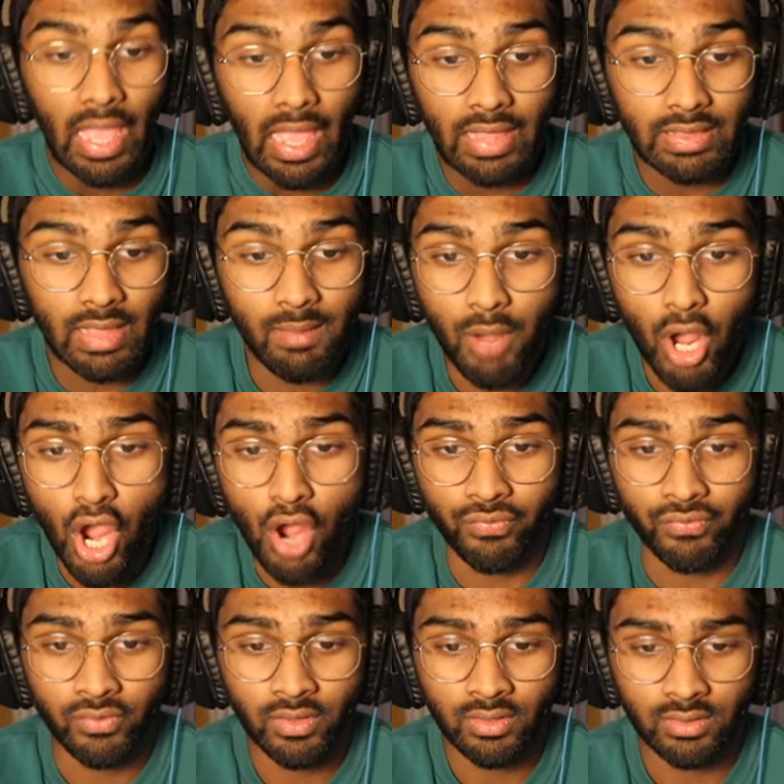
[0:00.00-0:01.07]
Eh, eh, they
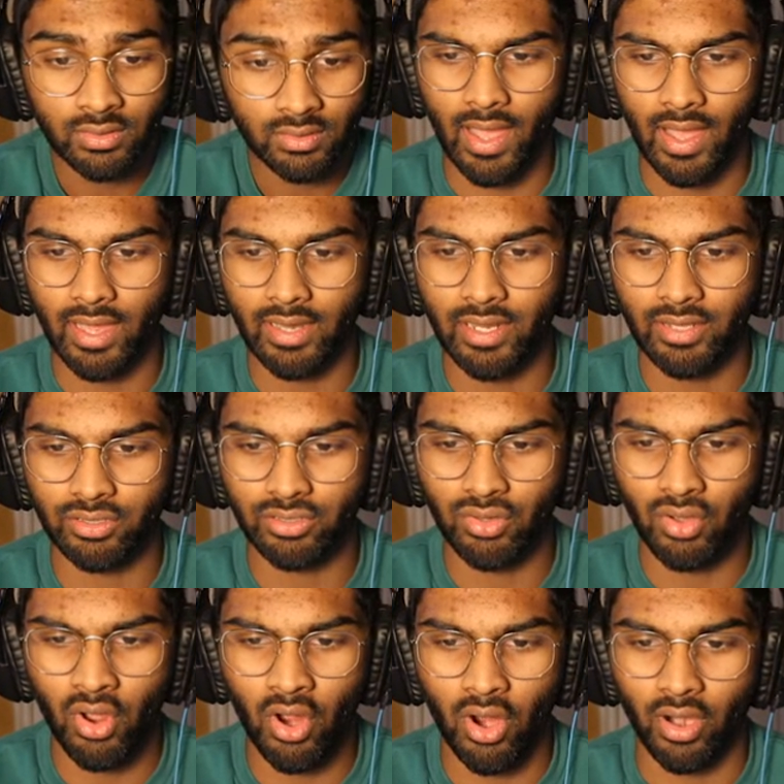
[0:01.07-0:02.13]
move! Ah,
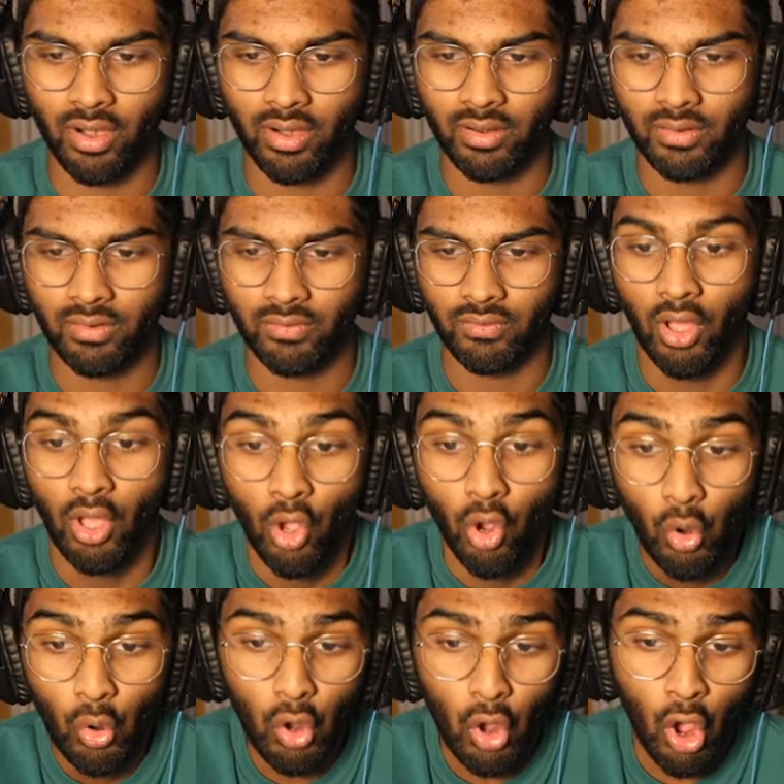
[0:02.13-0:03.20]
another door.
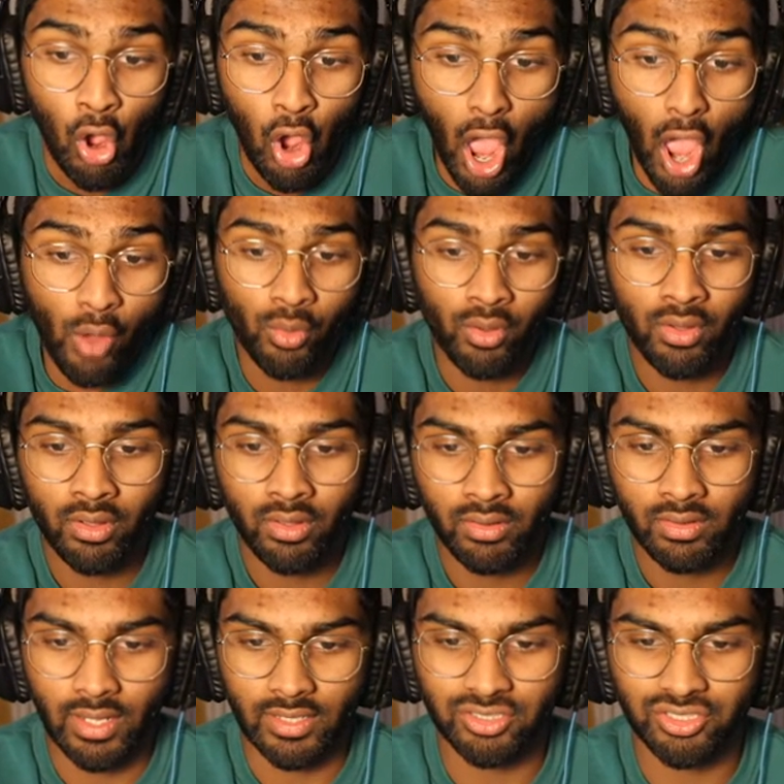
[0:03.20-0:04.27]
Ah!
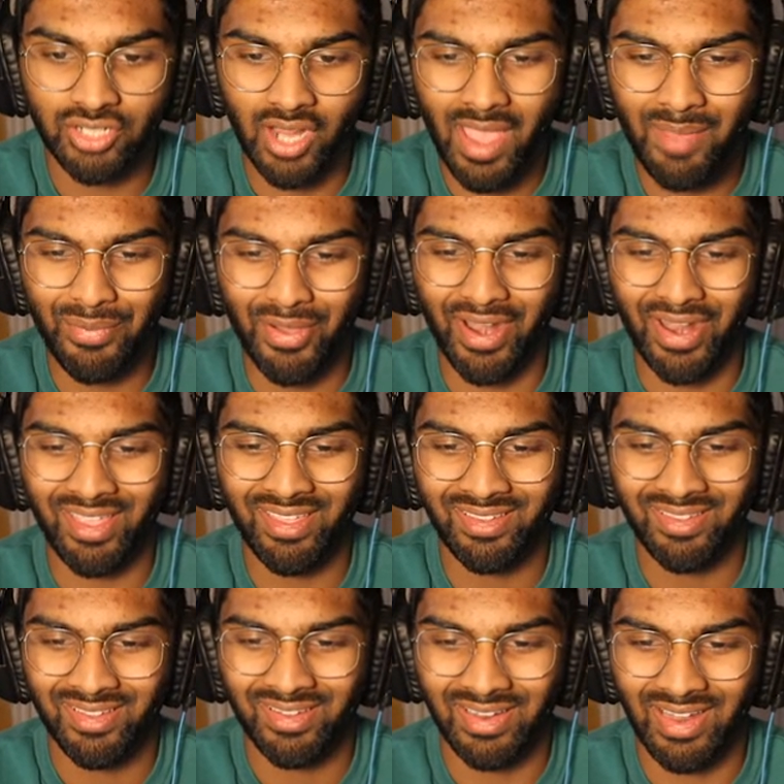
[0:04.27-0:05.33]
Nice try,
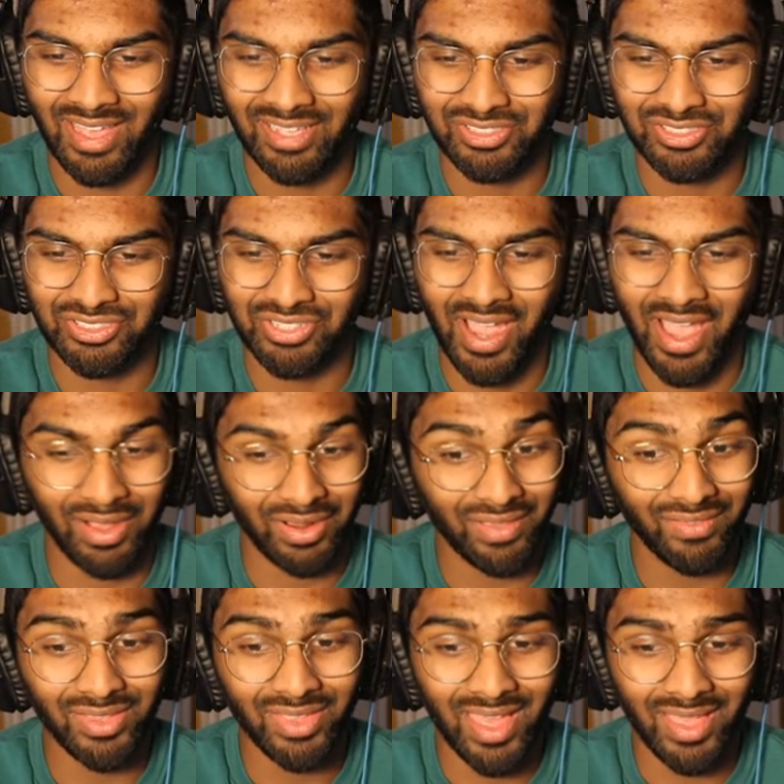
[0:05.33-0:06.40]
buddy. Nice try.
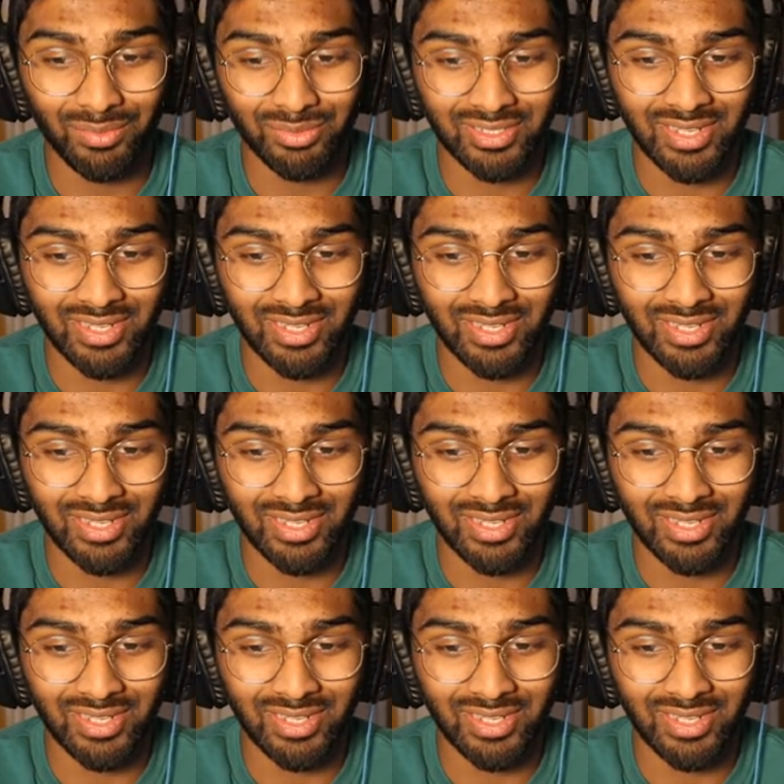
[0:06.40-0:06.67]
I'll give you that.